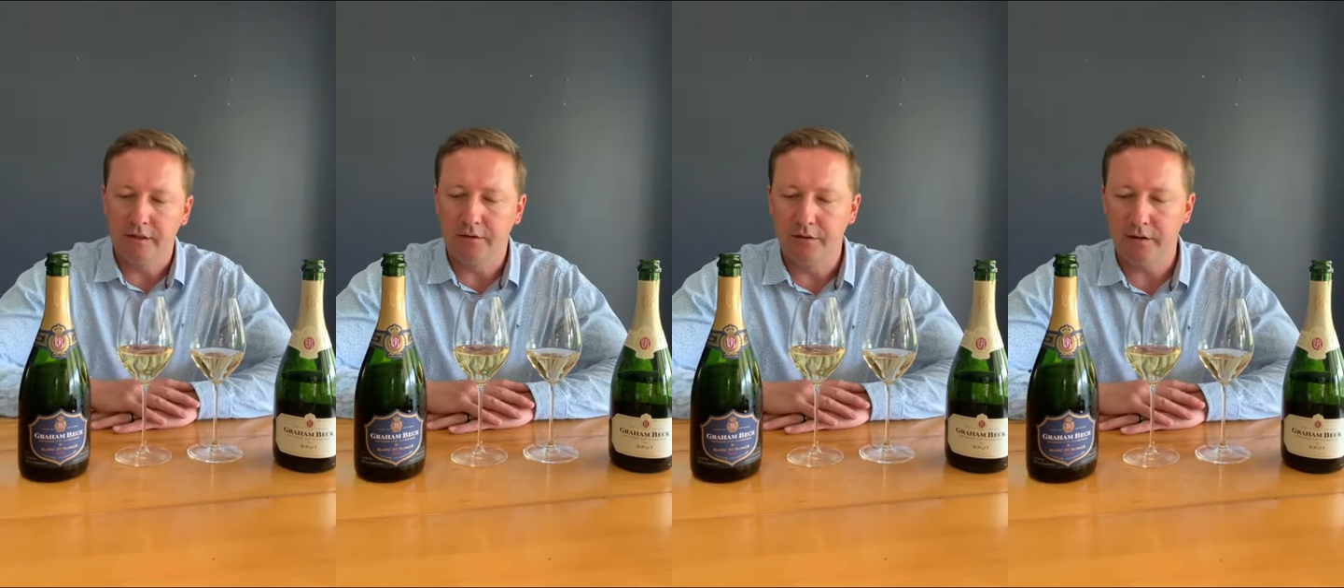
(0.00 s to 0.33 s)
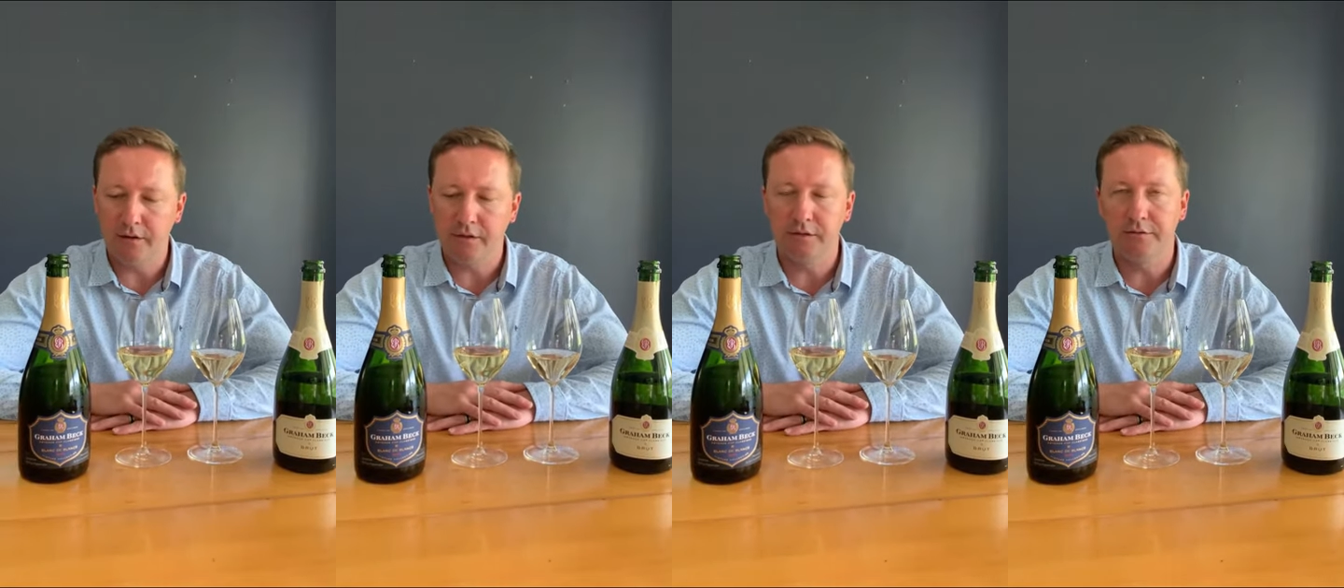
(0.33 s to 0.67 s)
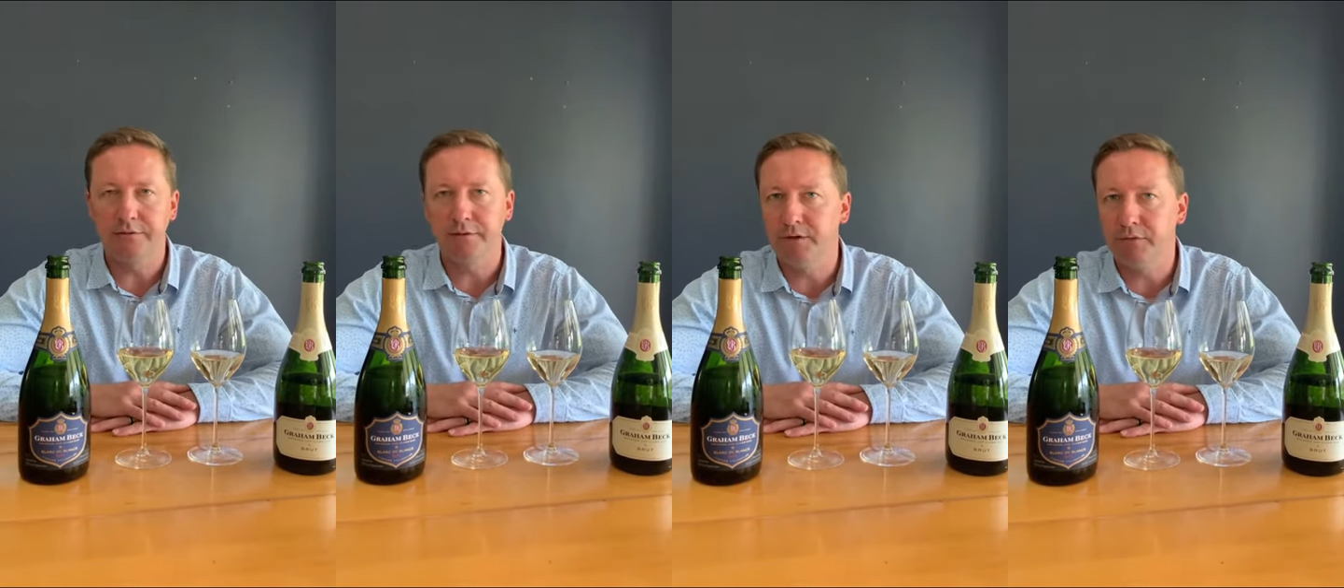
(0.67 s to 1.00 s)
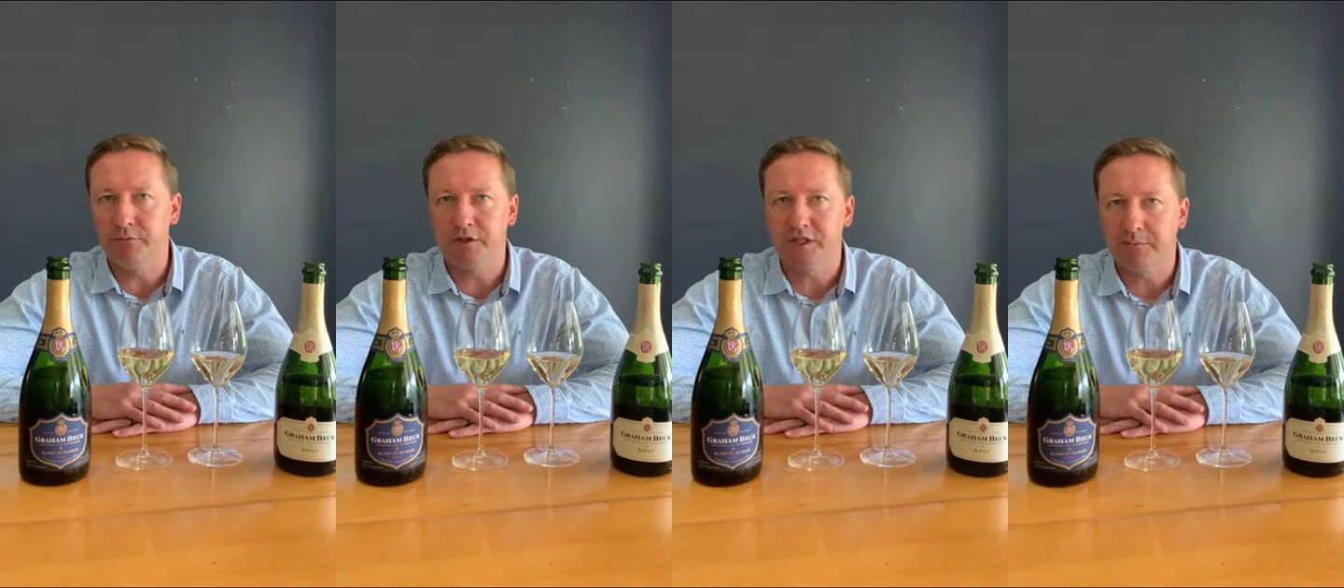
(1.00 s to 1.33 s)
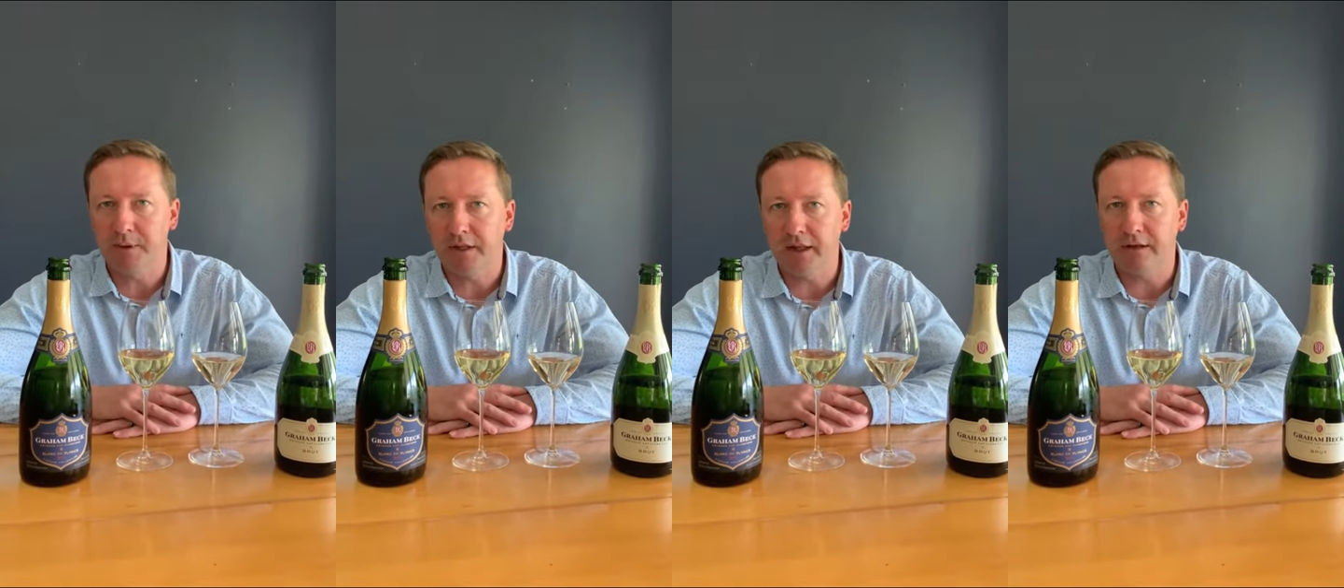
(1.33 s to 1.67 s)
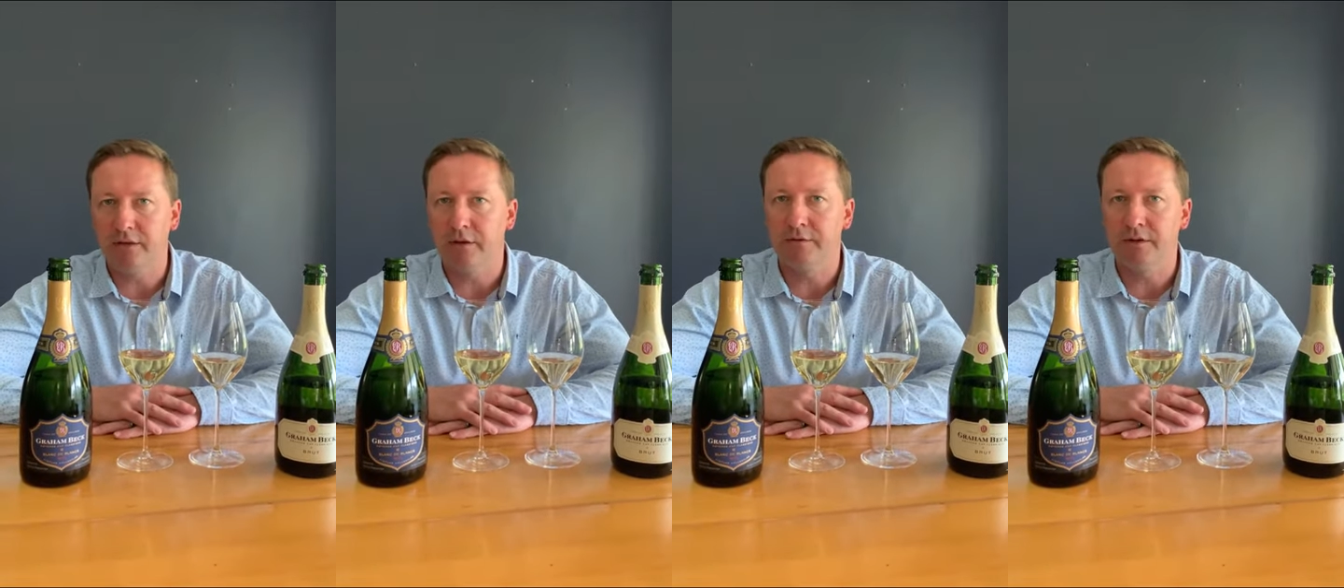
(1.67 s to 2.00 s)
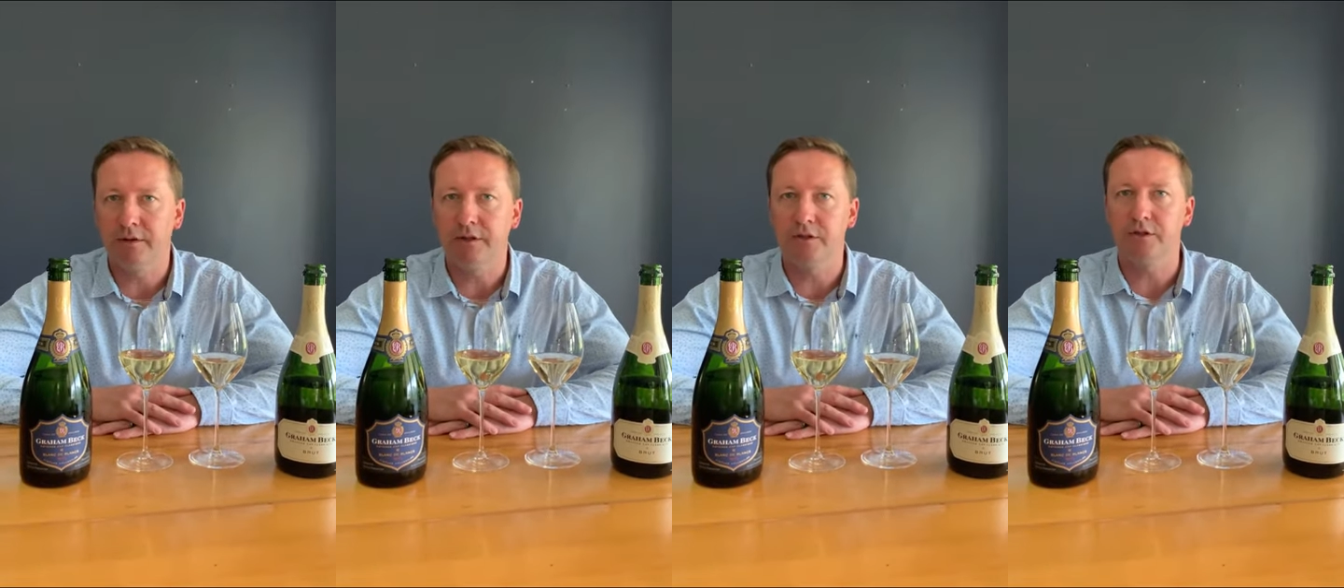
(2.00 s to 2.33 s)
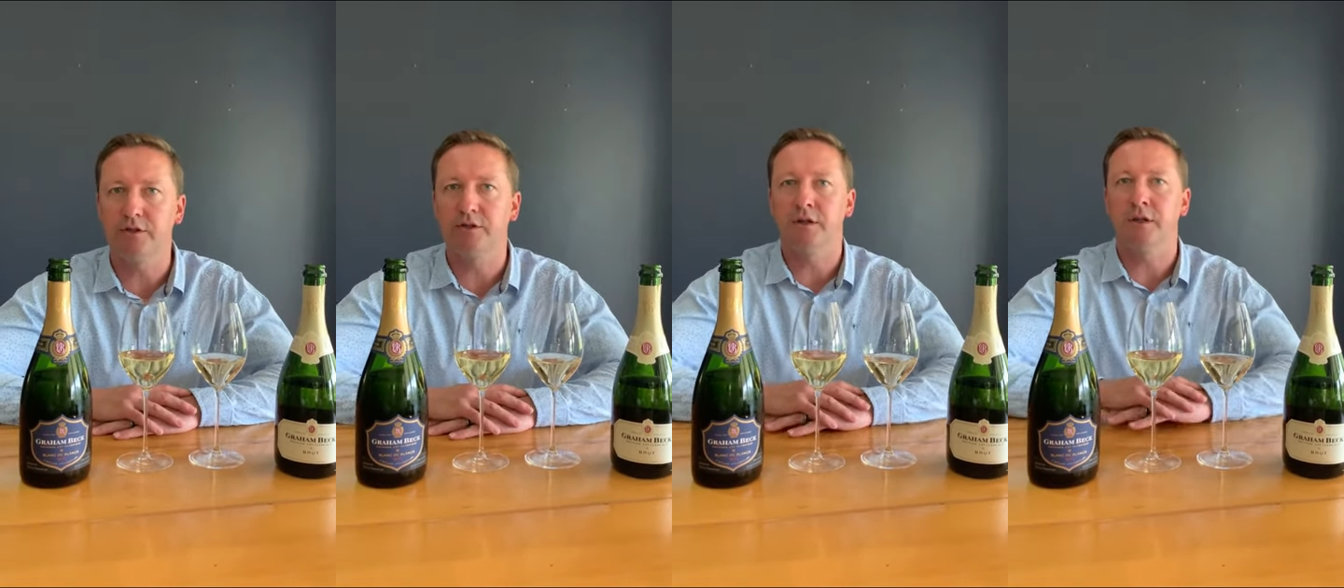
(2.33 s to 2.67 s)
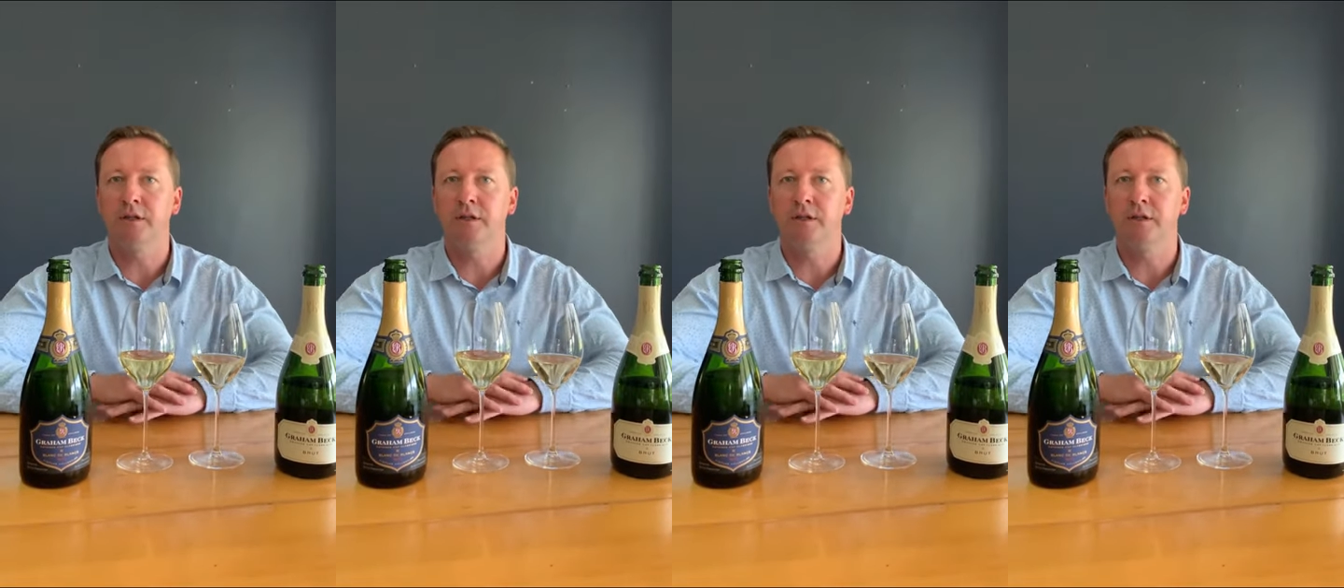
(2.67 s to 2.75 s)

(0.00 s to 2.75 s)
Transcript: 2015 was a spectacular vintage,